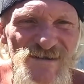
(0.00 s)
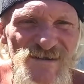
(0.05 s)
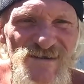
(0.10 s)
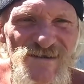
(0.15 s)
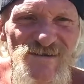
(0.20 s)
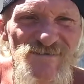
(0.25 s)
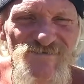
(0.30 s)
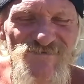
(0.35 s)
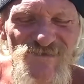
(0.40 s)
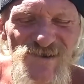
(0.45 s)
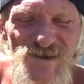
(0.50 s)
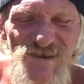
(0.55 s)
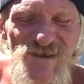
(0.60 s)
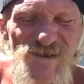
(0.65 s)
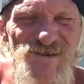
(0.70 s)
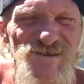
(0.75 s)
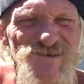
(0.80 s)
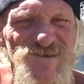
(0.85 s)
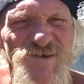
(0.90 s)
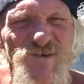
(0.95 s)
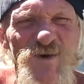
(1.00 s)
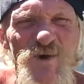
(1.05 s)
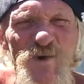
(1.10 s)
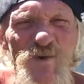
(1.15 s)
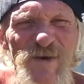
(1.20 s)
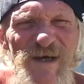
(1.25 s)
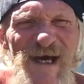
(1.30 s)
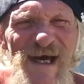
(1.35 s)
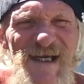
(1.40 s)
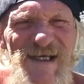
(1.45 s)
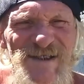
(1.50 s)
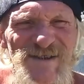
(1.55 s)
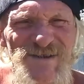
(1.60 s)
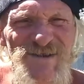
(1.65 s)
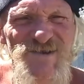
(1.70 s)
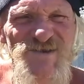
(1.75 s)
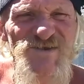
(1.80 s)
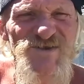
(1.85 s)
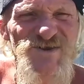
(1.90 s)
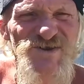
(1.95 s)
and just do what we got to
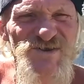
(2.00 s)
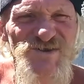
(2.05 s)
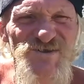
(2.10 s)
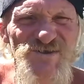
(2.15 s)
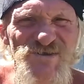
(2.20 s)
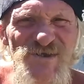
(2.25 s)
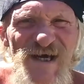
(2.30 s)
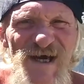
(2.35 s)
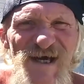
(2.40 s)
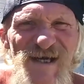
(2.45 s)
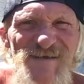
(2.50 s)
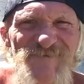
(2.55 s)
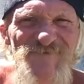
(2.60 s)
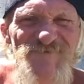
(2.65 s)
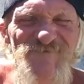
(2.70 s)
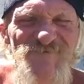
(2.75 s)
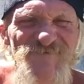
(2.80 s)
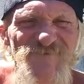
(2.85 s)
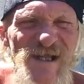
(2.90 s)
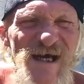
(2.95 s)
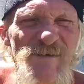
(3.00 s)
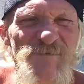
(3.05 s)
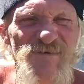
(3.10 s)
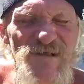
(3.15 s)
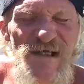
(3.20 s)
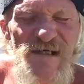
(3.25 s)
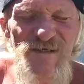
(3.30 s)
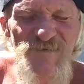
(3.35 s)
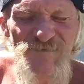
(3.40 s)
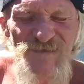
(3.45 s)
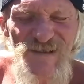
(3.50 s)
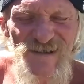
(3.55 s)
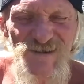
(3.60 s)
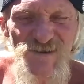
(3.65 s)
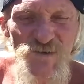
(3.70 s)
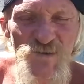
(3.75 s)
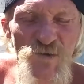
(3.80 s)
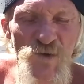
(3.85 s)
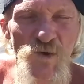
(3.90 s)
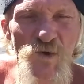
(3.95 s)
do so they're not flopping on a
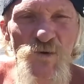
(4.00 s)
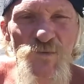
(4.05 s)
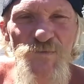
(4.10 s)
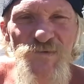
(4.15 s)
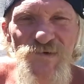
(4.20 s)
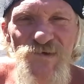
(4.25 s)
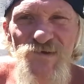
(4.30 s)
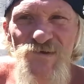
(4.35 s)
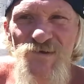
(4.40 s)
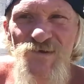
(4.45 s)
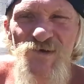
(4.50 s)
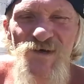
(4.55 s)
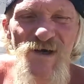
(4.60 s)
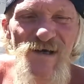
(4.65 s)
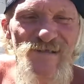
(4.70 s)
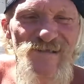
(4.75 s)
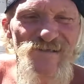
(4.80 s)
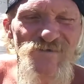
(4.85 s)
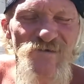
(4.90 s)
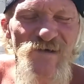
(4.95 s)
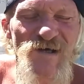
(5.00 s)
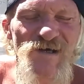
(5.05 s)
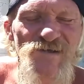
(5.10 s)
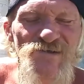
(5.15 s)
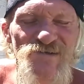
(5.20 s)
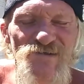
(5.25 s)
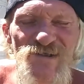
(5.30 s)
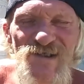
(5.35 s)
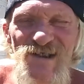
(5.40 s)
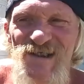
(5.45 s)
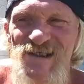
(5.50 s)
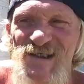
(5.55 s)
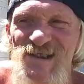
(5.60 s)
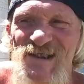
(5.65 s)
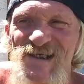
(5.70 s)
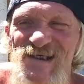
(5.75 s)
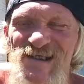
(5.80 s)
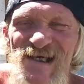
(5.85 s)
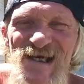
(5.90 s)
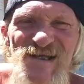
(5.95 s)
piece of rope or on the ground or
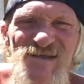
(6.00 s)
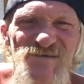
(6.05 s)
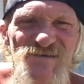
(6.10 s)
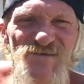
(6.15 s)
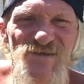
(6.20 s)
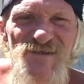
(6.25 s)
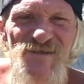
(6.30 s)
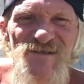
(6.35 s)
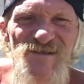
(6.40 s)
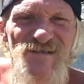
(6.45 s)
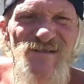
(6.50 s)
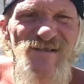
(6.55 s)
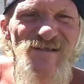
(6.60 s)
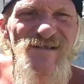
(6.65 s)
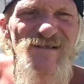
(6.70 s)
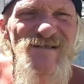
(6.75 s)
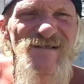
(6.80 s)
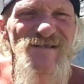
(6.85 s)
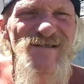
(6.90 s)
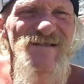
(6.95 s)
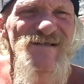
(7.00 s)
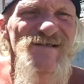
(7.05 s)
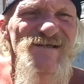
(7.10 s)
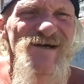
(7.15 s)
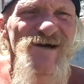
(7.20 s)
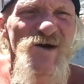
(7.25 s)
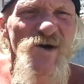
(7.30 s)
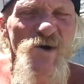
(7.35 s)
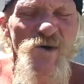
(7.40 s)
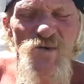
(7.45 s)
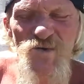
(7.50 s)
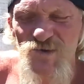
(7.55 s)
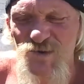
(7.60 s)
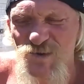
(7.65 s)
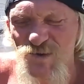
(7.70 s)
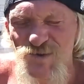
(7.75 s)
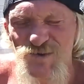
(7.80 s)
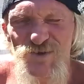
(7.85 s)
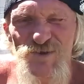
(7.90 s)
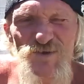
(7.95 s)
anything like that. They're in the
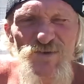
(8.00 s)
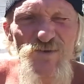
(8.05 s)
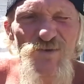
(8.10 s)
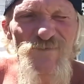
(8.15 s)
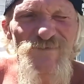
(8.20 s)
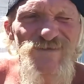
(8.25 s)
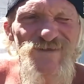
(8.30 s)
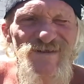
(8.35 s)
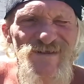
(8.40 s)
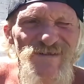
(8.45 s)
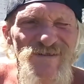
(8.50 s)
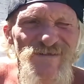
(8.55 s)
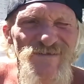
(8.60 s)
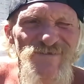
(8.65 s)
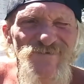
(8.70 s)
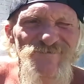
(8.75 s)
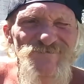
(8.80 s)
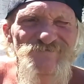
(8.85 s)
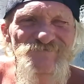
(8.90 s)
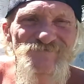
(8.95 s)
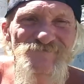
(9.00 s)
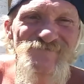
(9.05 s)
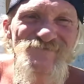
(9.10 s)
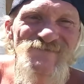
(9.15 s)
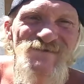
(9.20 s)
own little tube, so